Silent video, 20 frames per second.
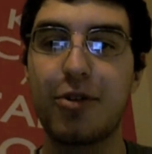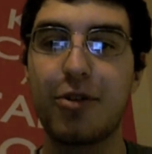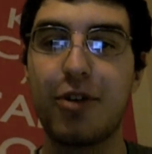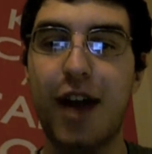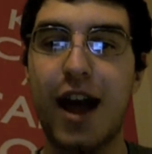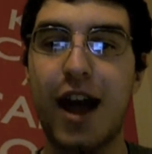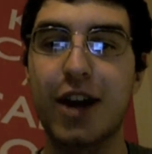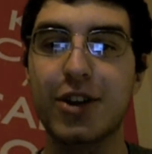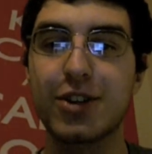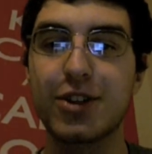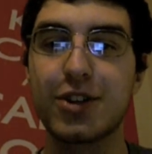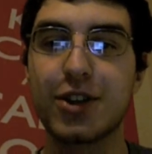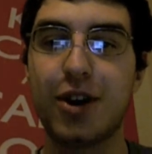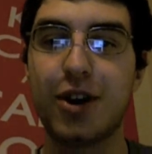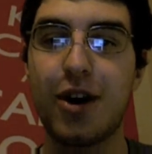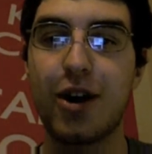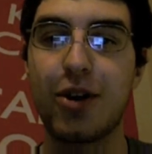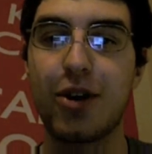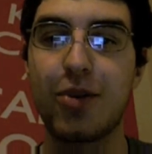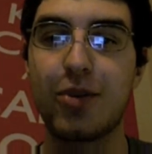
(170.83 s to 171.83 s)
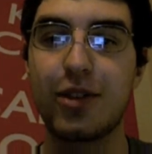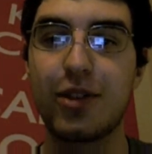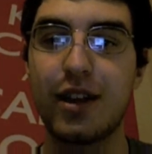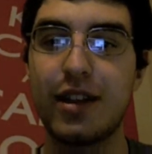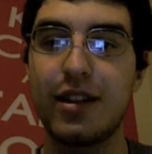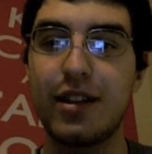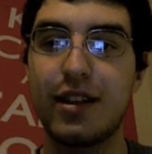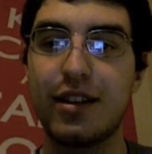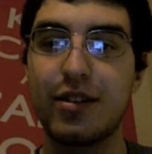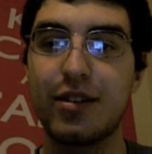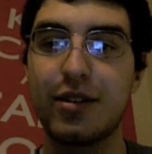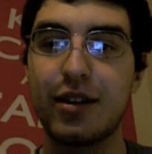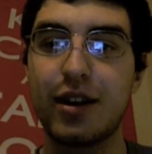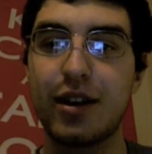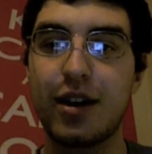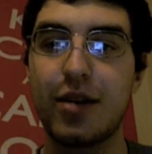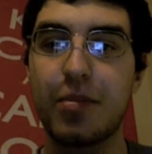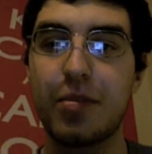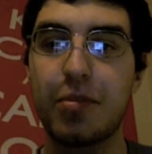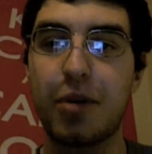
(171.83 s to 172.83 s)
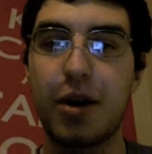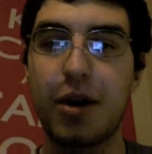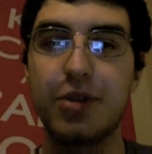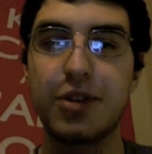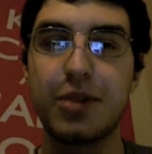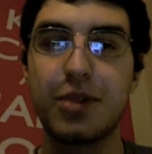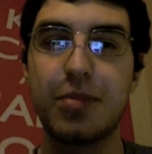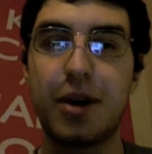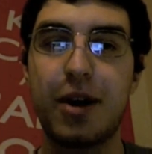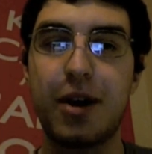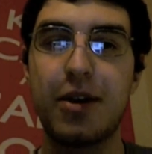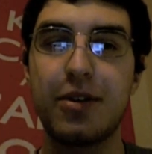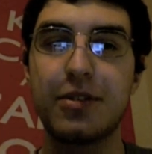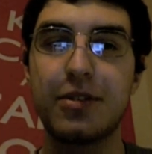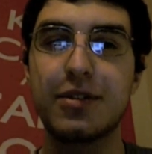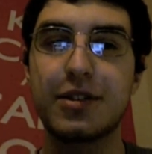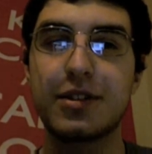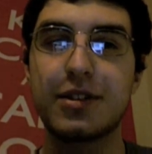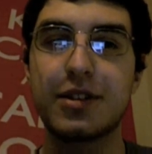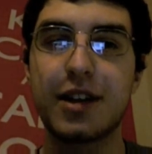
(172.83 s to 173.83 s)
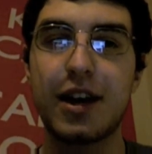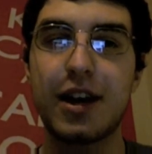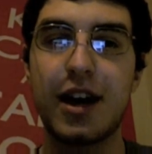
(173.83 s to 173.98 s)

reactions going on within these protobionts,